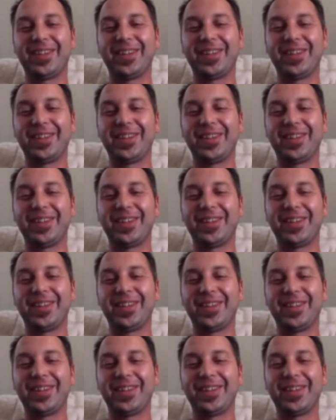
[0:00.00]
keep doing what you
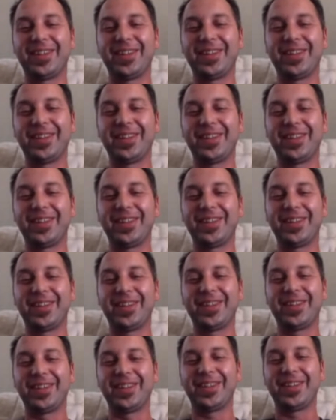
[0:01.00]
guys are doing, man. It's
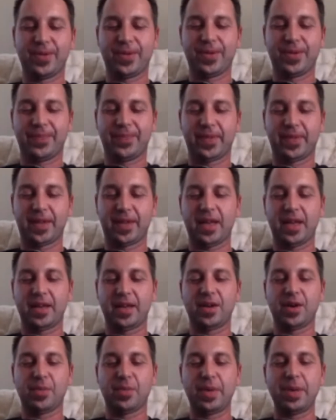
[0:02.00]
pretty cool.
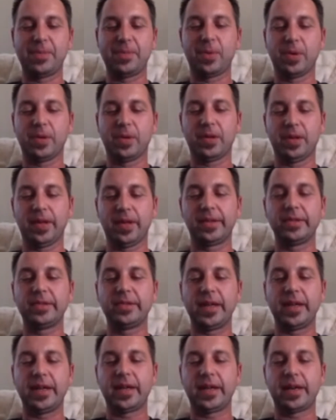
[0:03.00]
People are
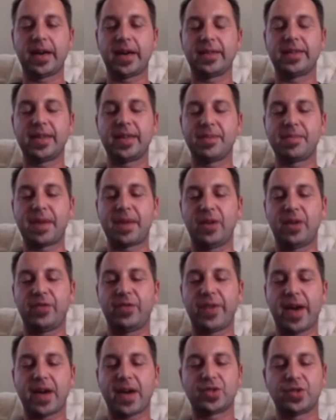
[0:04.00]
listening. I think
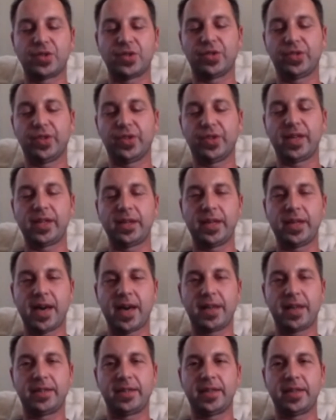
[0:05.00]
manufacturers are getting the
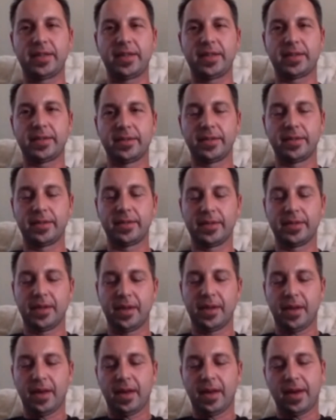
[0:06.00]
idea.
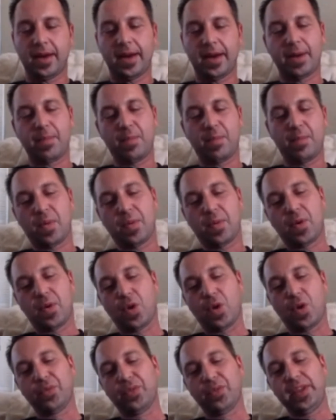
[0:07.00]

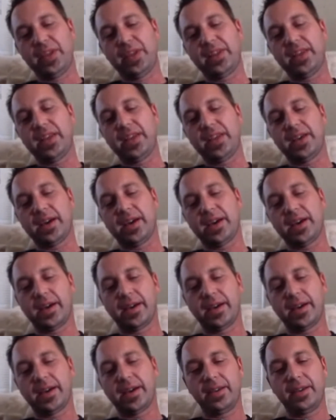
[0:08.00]
Hopefully,
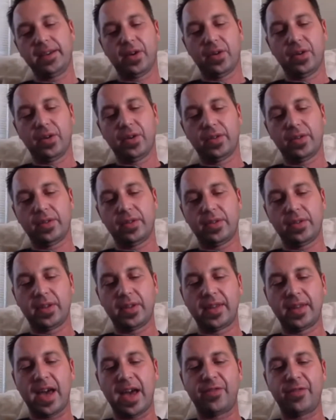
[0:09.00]
the
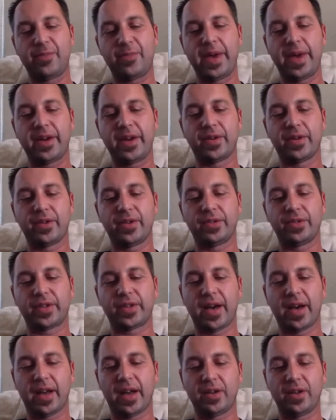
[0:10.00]
knife makers
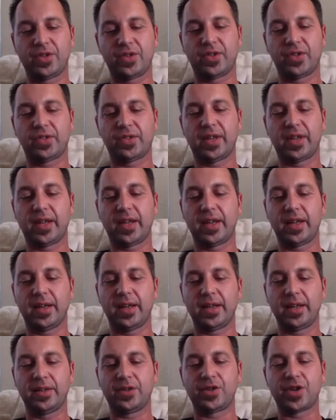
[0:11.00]
kind of just
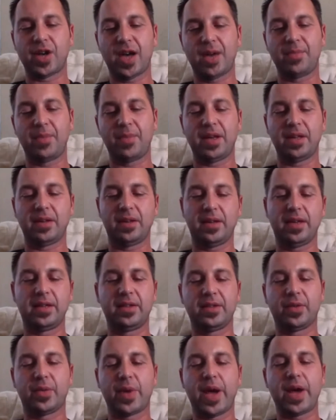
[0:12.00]
chime in
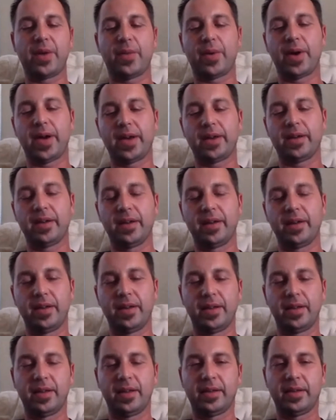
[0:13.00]
the right way,
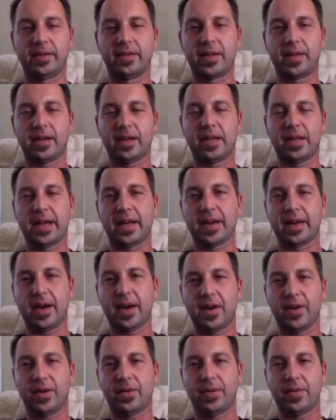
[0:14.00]
not like
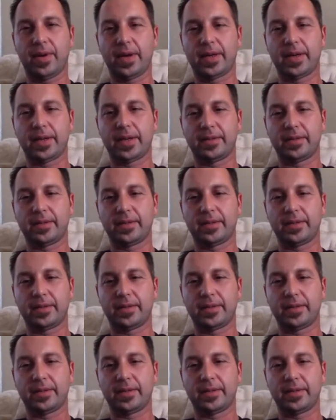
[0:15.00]
how,